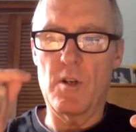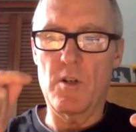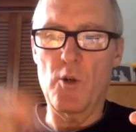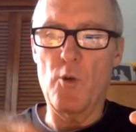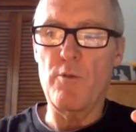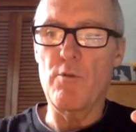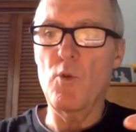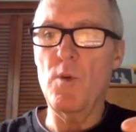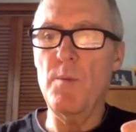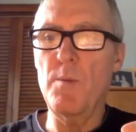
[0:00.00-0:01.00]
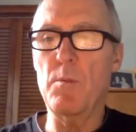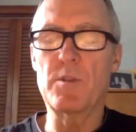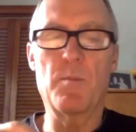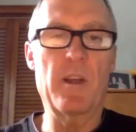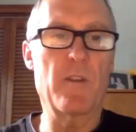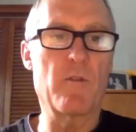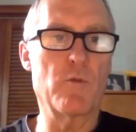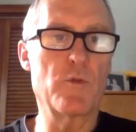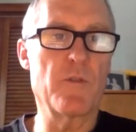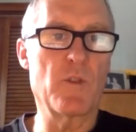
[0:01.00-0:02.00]
go through and be able to play the
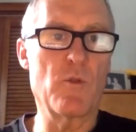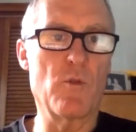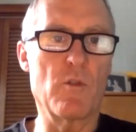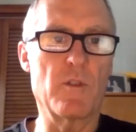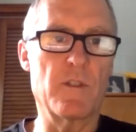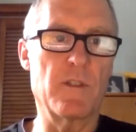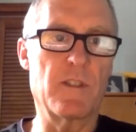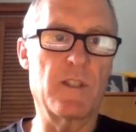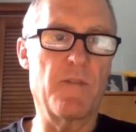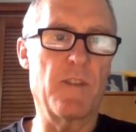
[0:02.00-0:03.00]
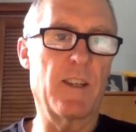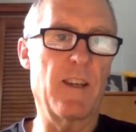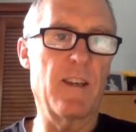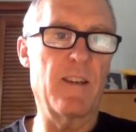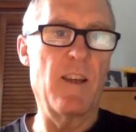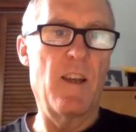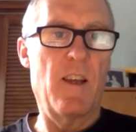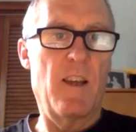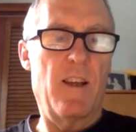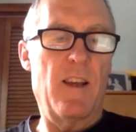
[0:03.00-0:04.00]
roots of the chords and stuff like that,
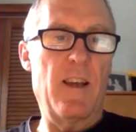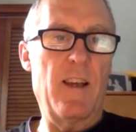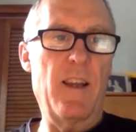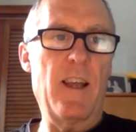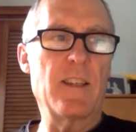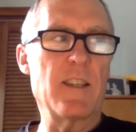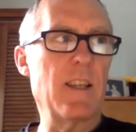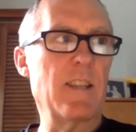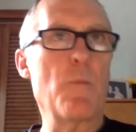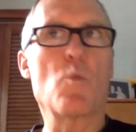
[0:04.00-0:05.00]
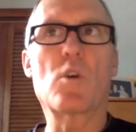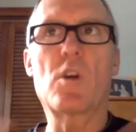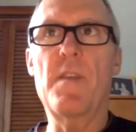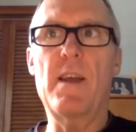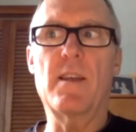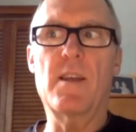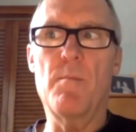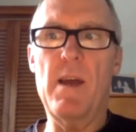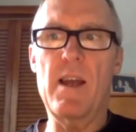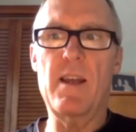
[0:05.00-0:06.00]
and to let them work on that and come
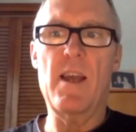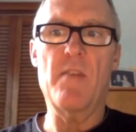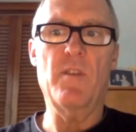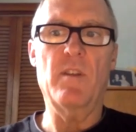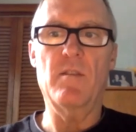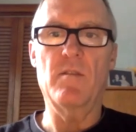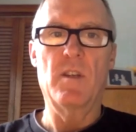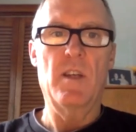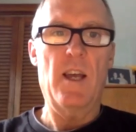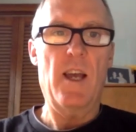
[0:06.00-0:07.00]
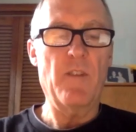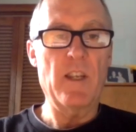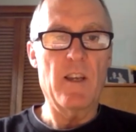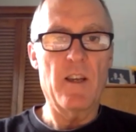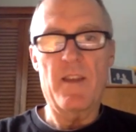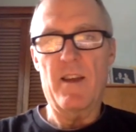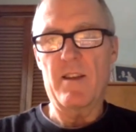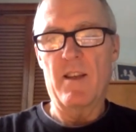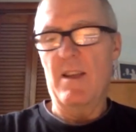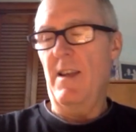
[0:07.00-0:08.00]
back having done that.
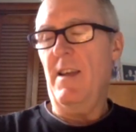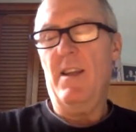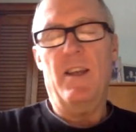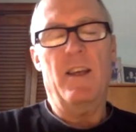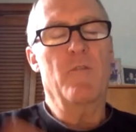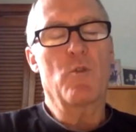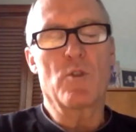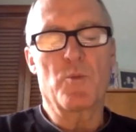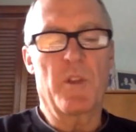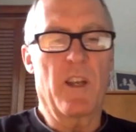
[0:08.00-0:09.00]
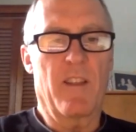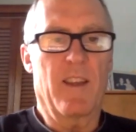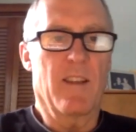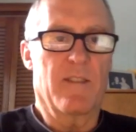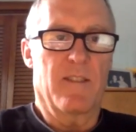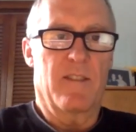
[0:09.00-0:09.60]
And of course, with anything else,